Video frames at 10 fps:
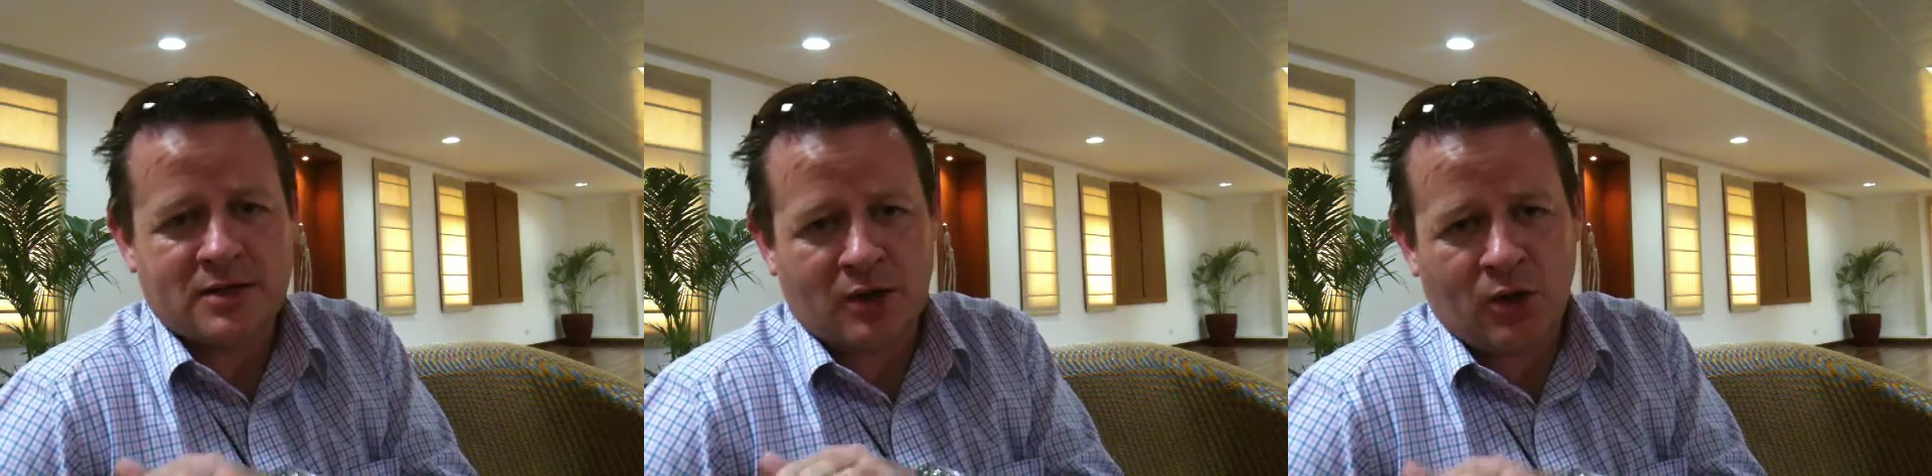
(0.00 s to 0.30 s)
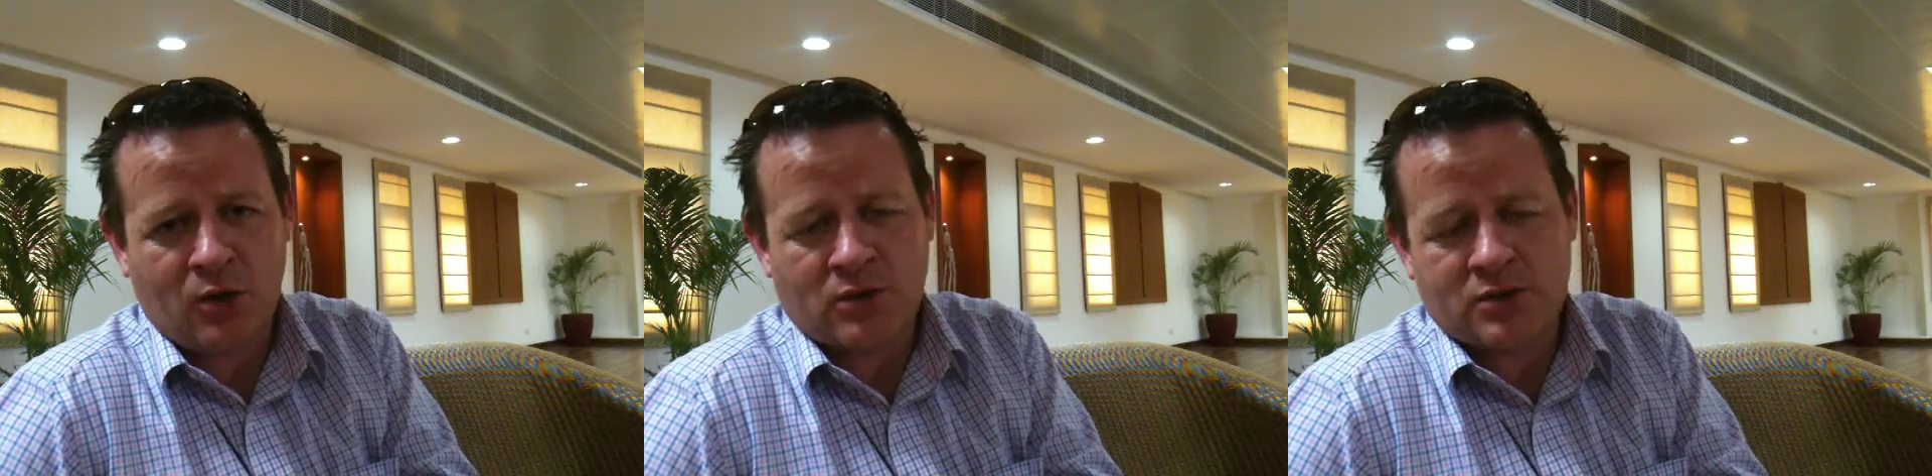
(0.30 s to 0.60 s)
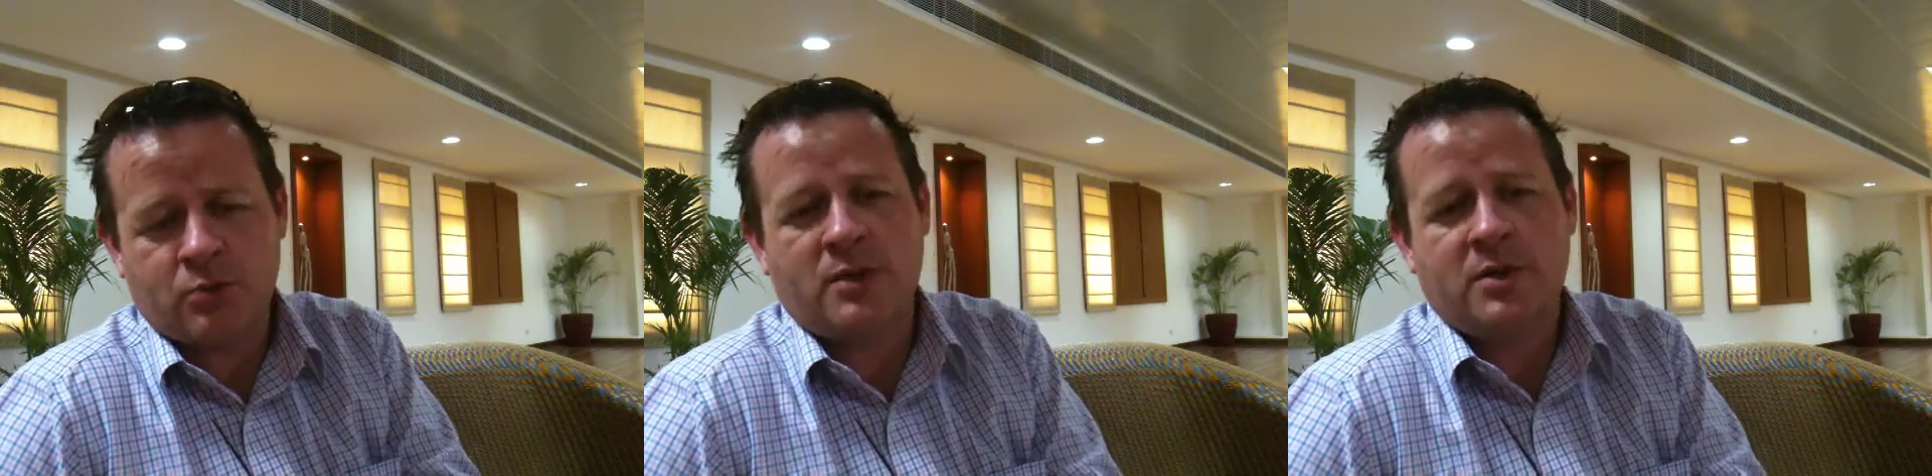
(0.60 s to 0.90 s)
a long
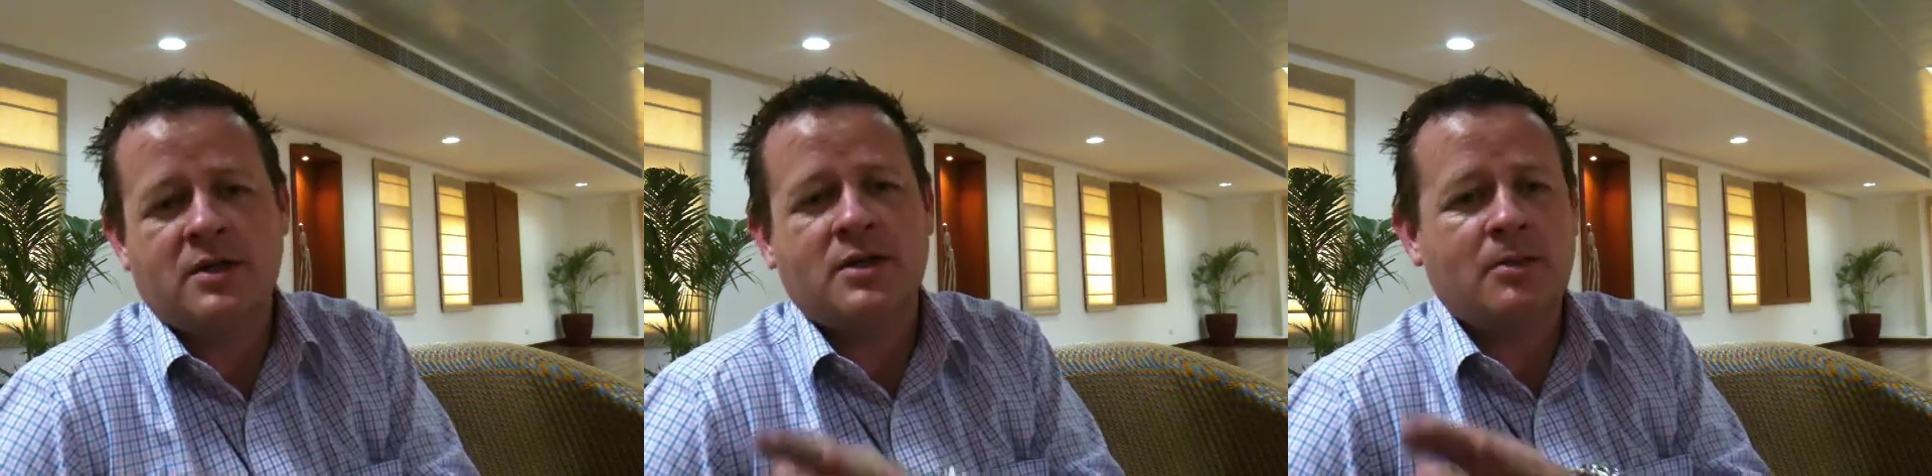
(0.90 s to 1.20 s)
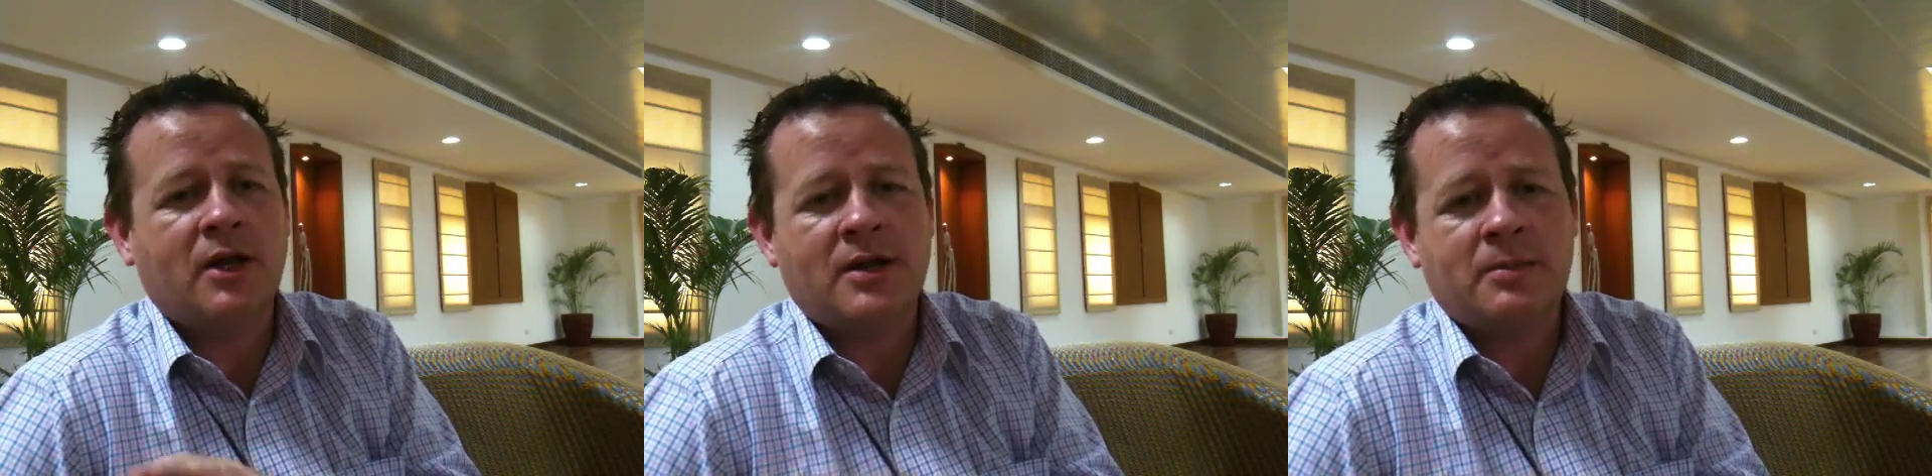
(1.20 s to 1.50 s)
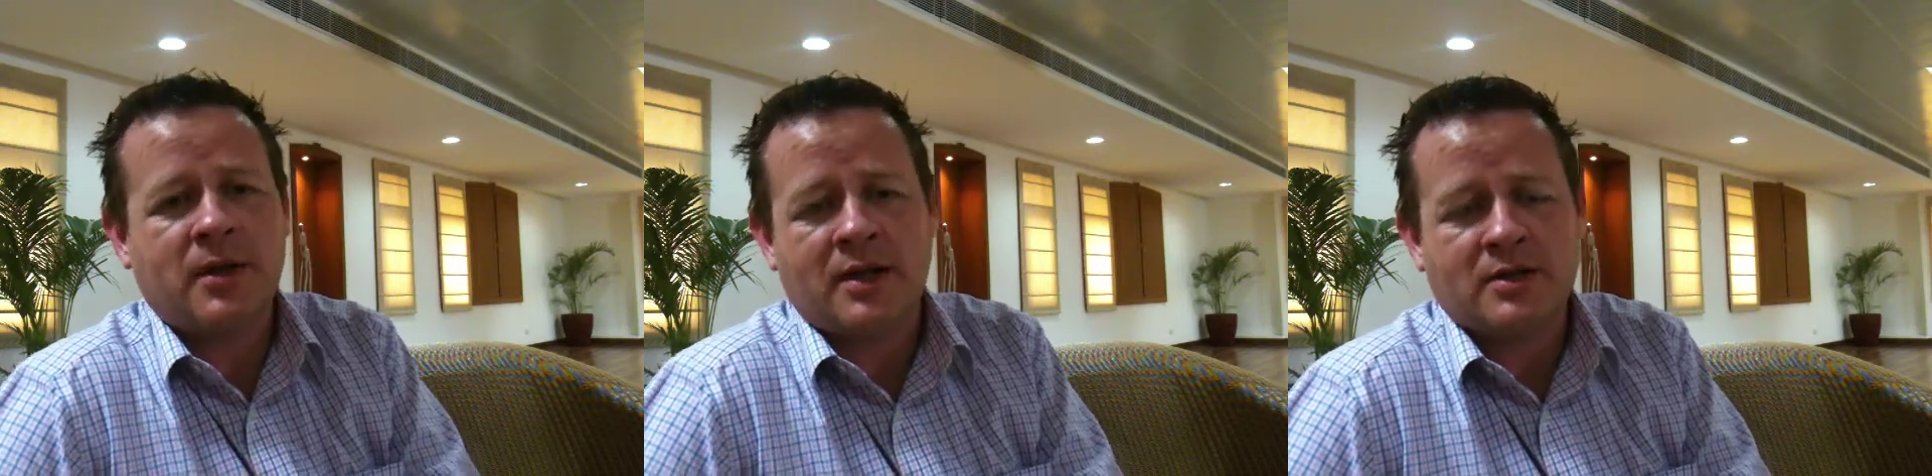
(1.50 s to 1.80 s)
sweeping double
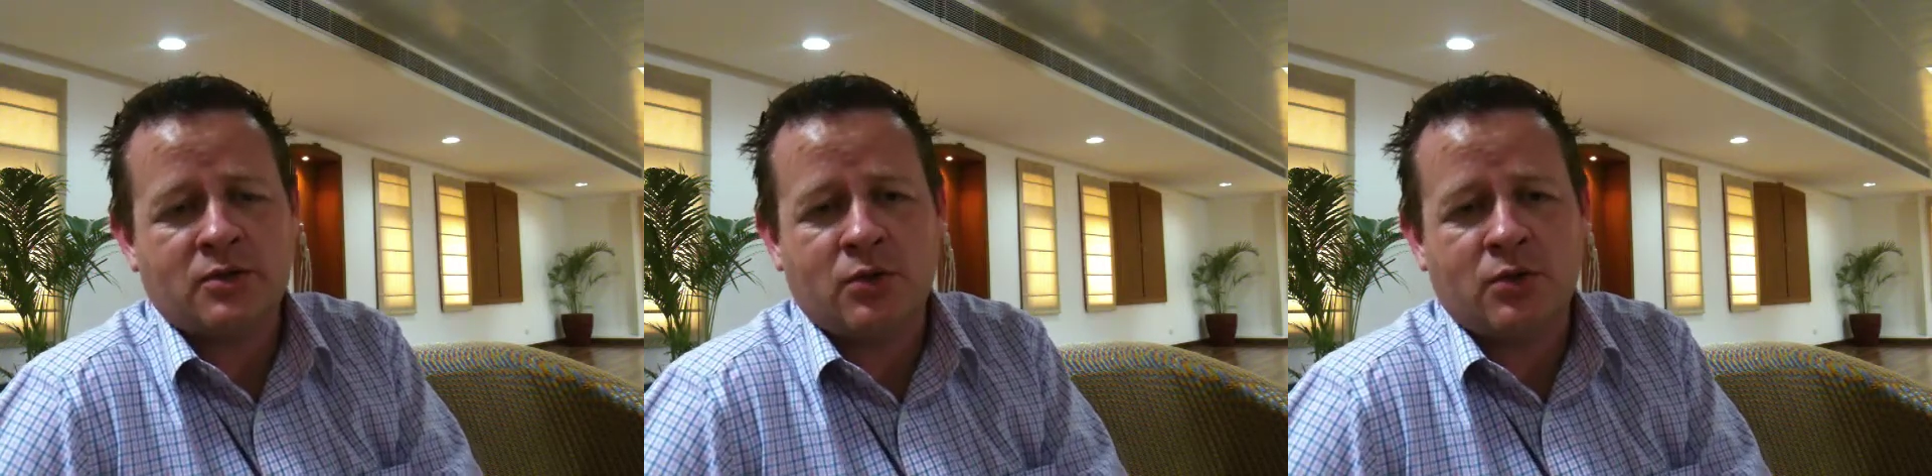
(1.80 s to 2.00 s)
apex